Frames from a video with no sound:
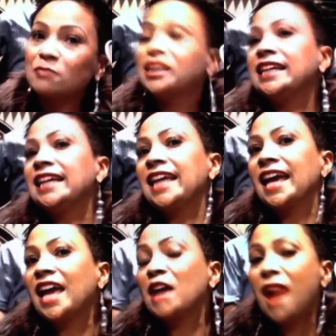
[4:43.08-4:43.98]
At Millena
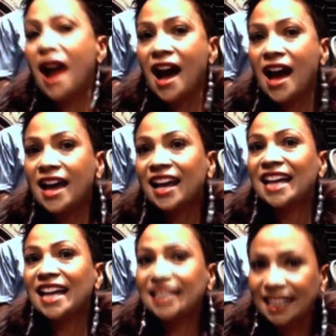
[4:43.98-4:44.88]
Gay, M I
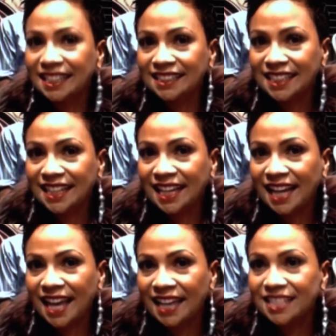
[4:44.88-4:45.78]
L L E N
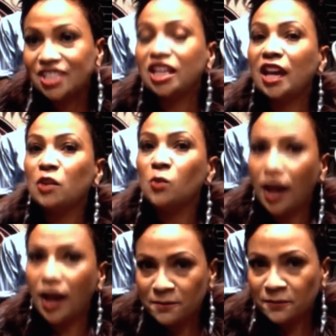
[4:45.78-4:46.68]
A G A
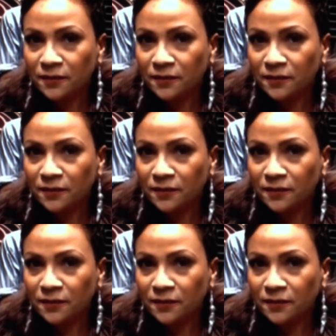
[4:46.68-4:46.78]
Y.